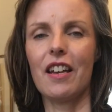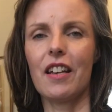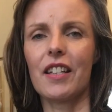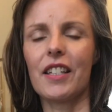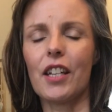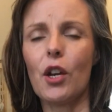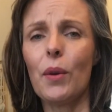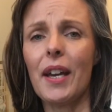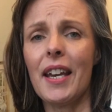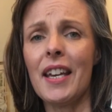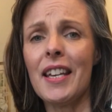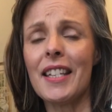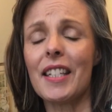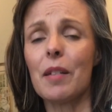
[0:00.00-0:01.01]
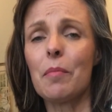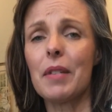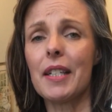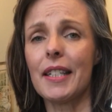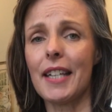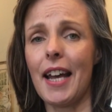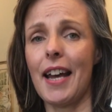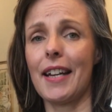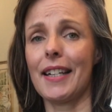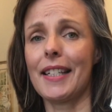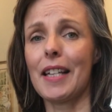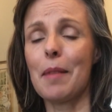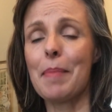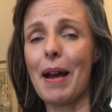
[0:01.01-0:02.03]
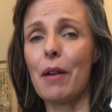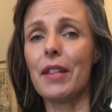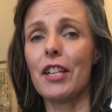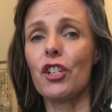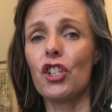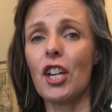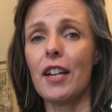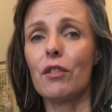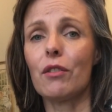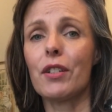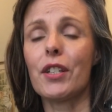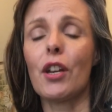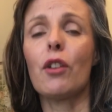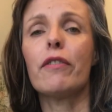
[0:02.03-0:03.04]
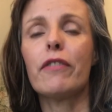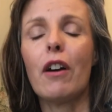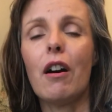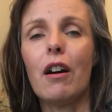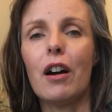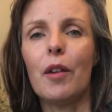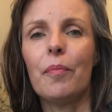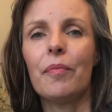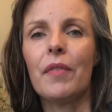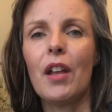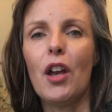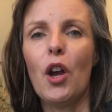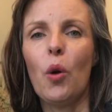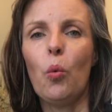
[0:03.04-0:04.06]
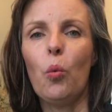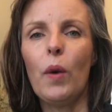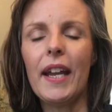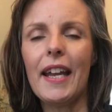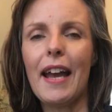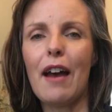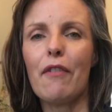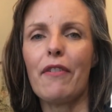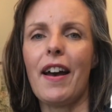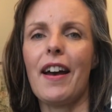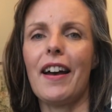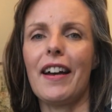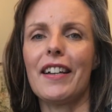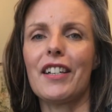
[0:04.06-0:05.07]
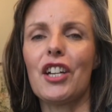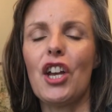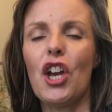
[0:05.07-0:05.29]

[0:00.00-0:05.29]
So here's some stats about this channel so far. We have had